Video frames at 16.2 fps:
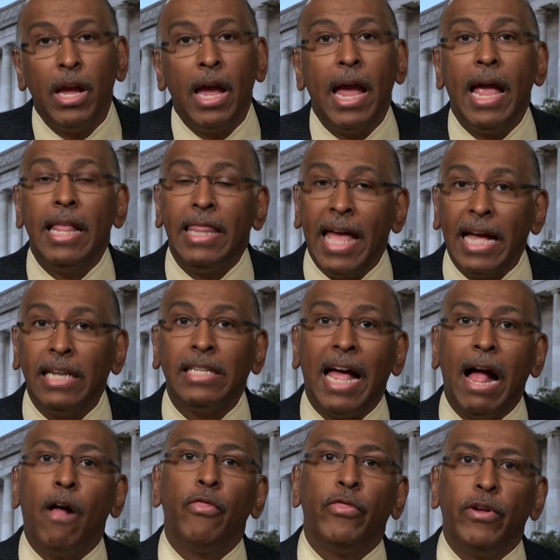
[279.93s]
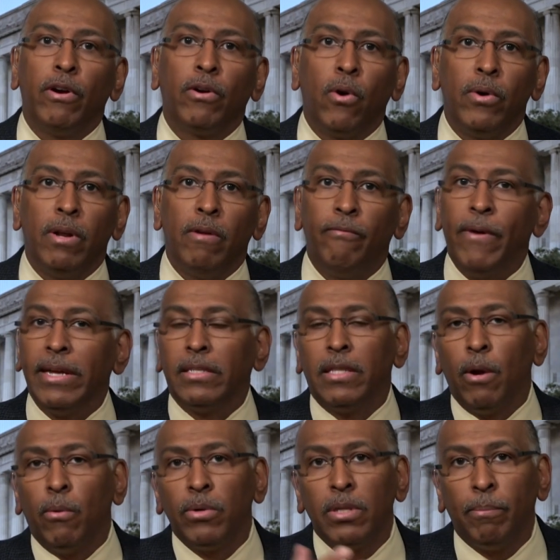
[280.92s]
And that's how they're going to invest.
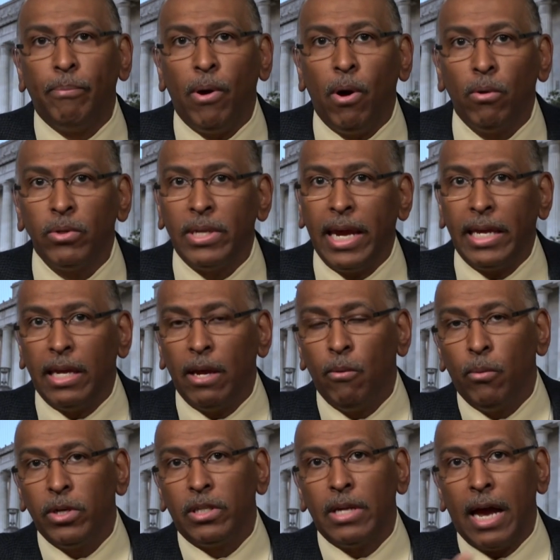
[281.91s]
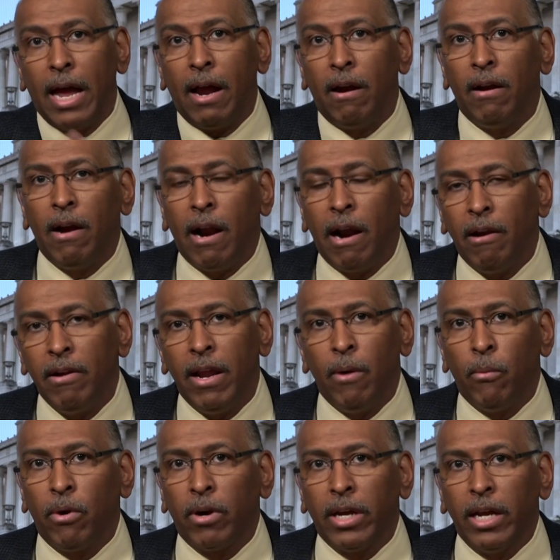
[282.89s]
There was a poll taken, which our, our
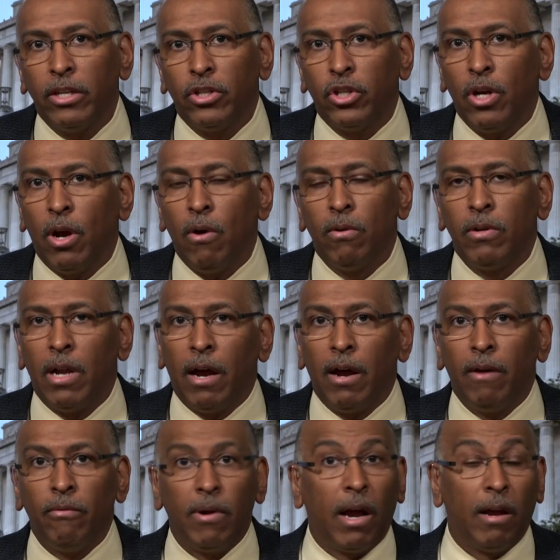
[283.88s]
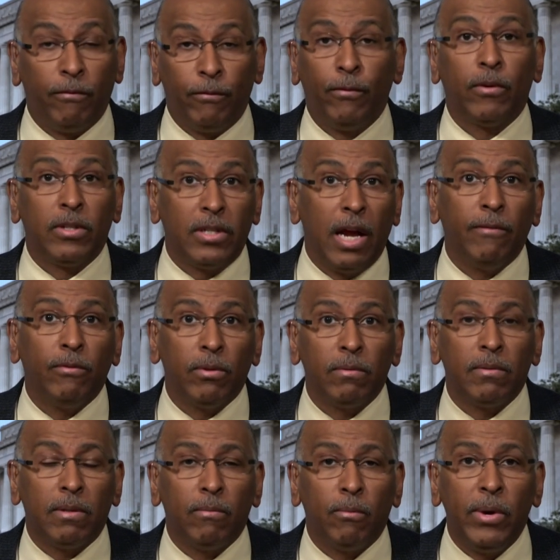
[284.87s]
network has shown uh, uh, for several
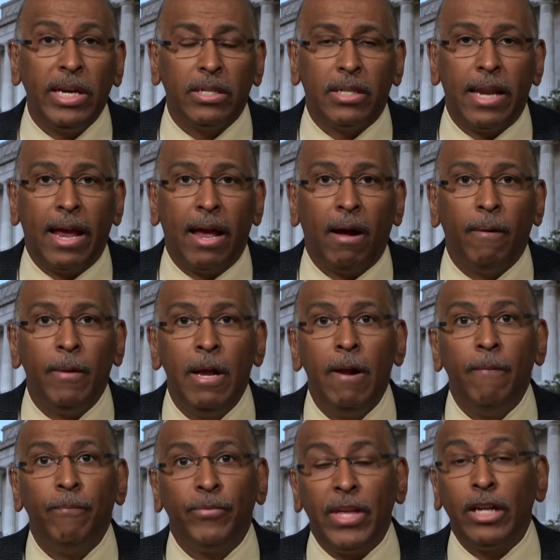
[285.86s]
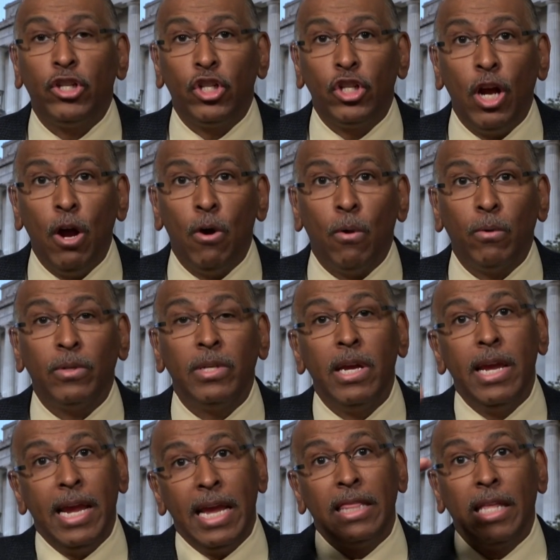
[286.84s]
weeks now, that shows
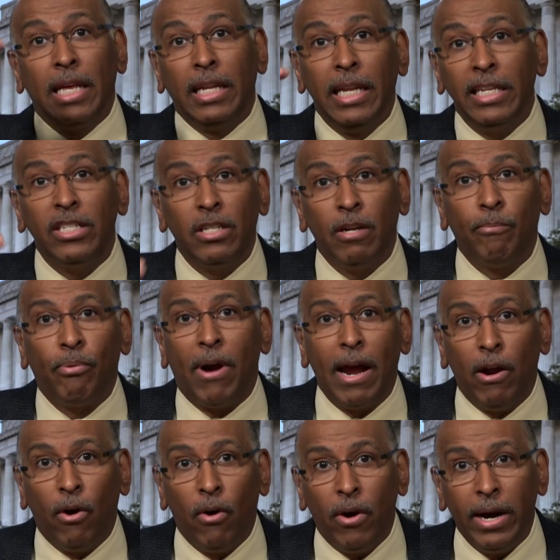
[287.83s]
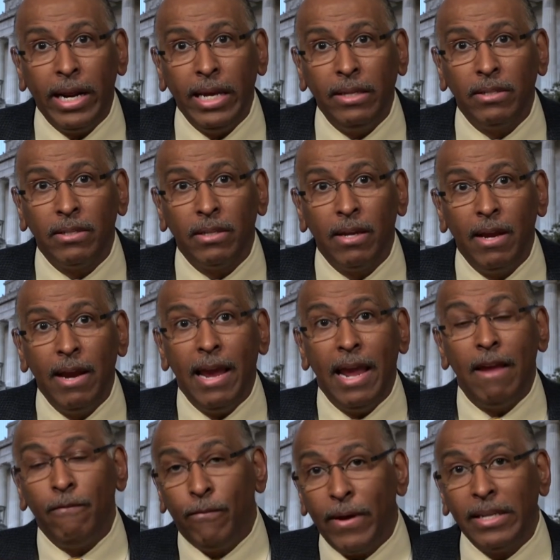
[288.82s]
in the list of priorities,
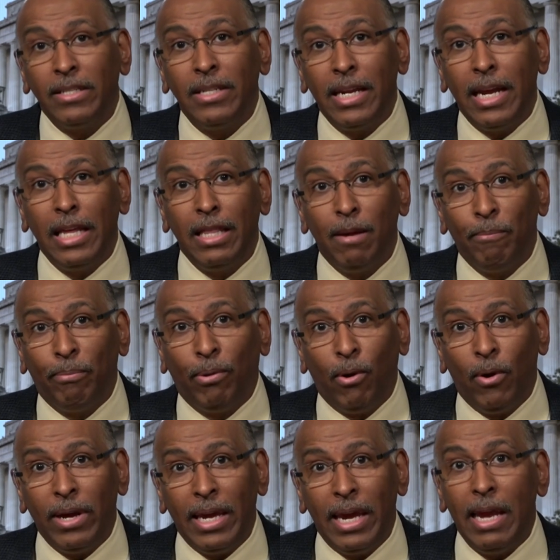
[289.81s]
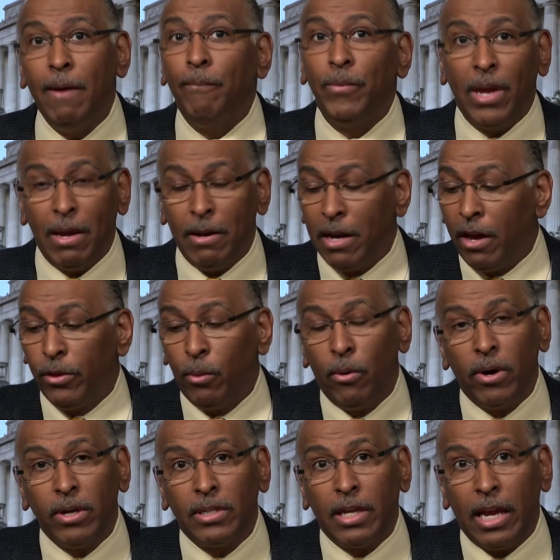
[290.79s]
investing in the employee, in other
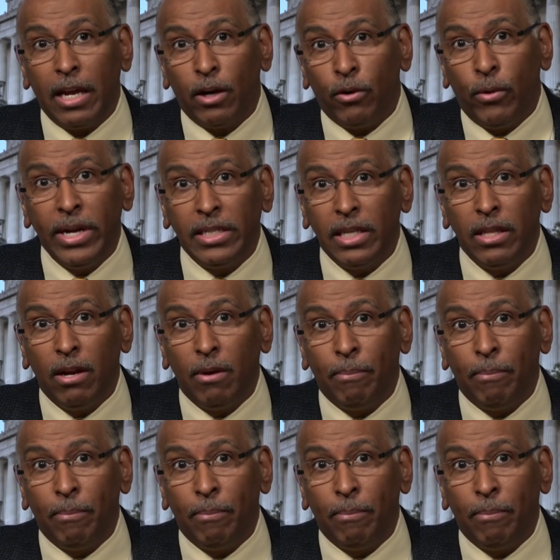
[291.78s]
words, increasing their